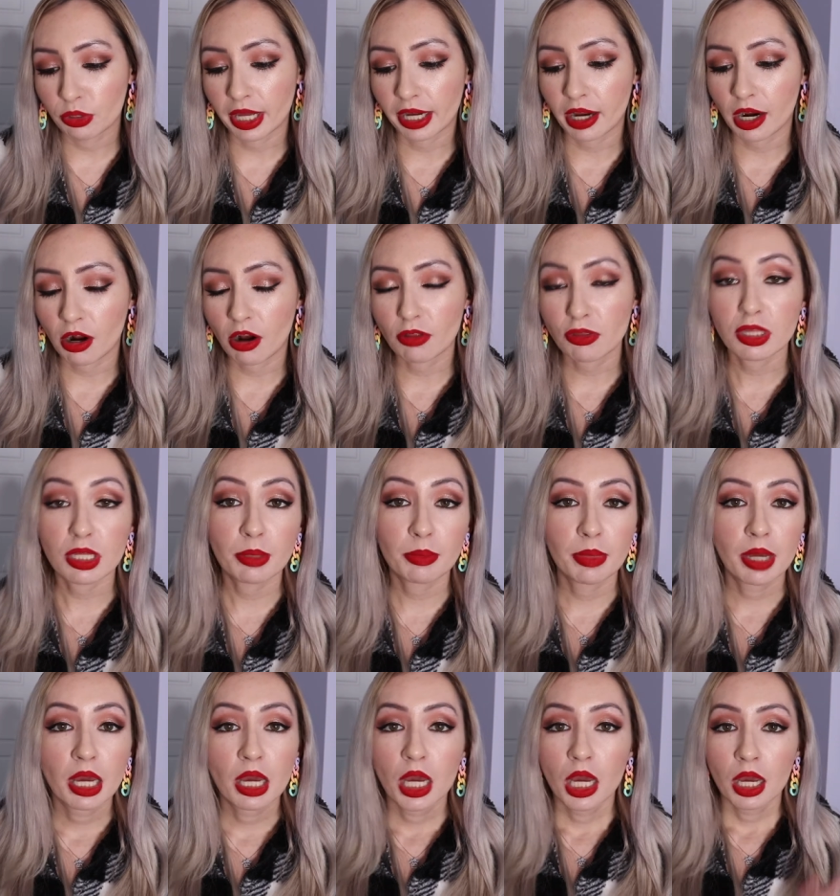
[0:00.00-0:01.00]
Like, I got
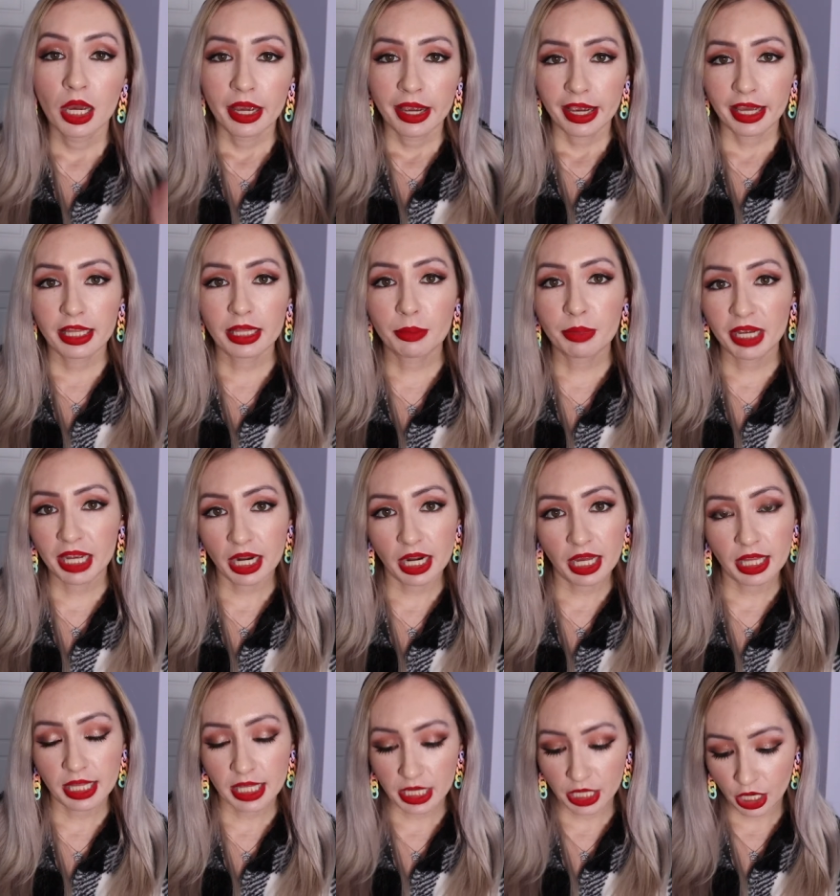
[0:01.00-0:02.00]
them in the
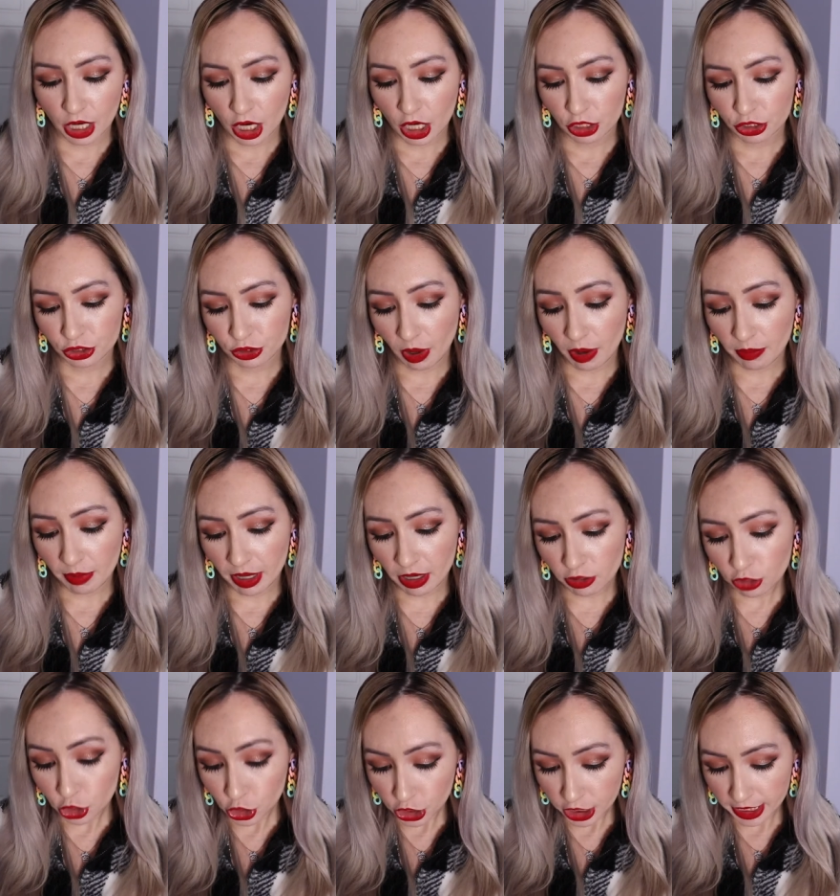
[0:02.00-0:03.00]
beginning of the year. So I went
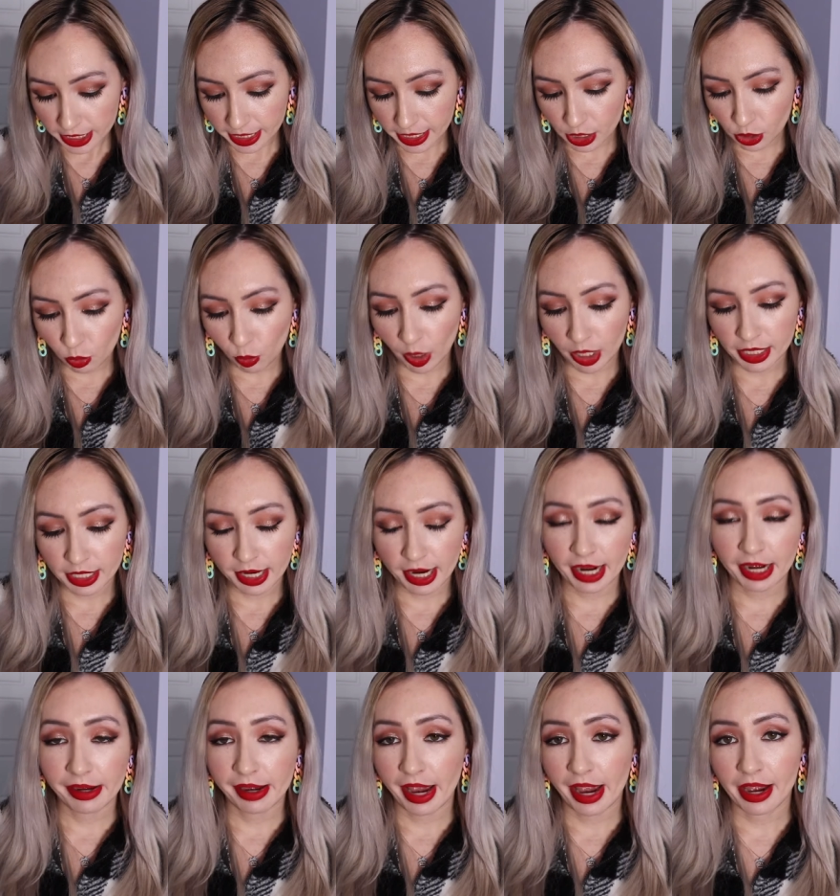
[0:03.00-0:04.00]
on Shein one
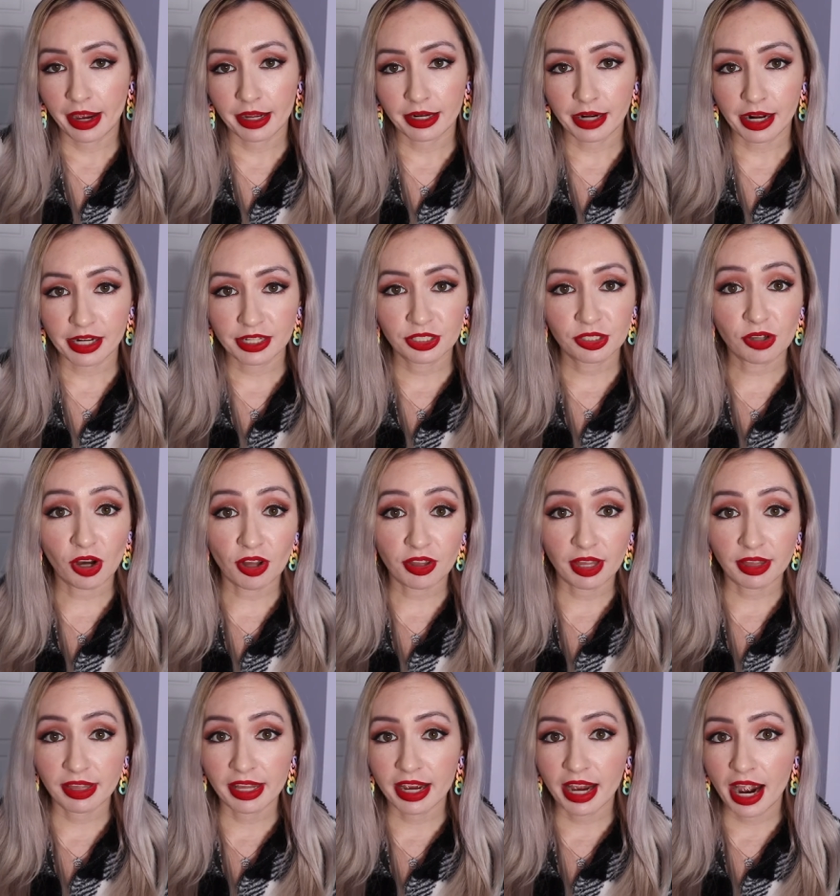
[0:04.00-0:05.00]
day and I saw
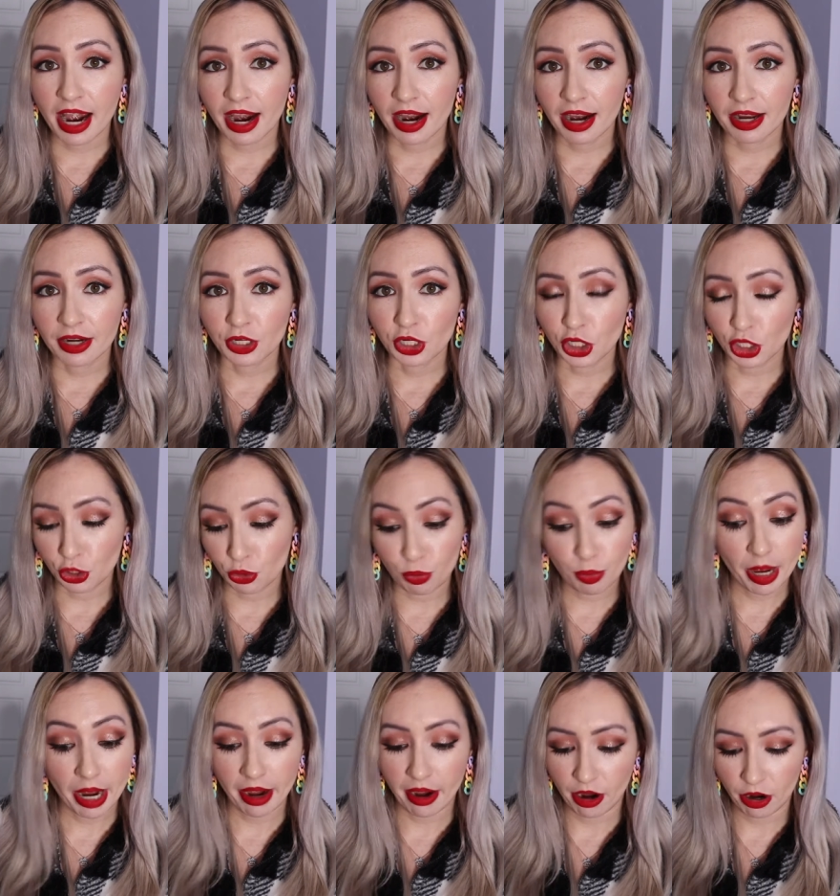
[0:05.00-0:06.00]
that they had new
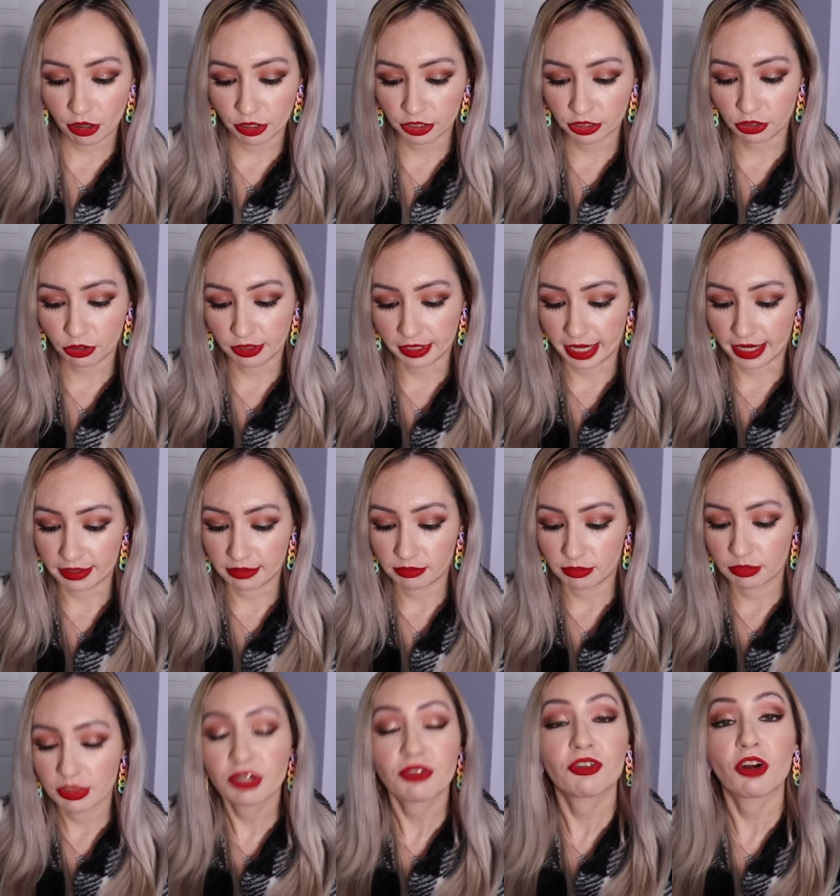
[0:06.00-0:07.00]
pairs or like
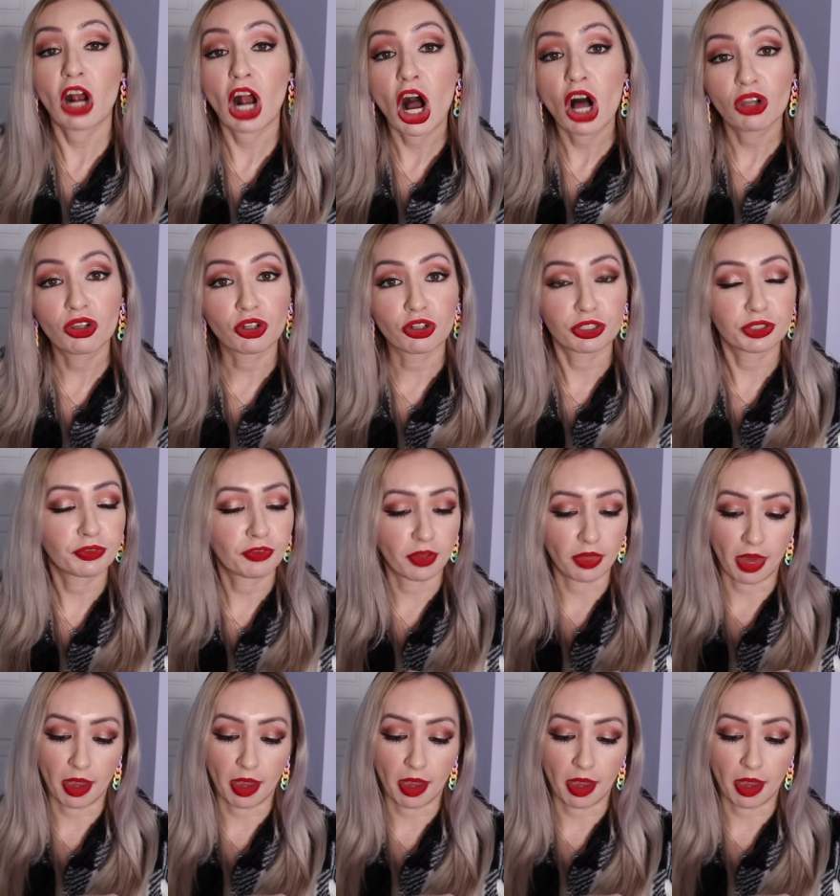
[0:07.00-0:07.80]
different colors for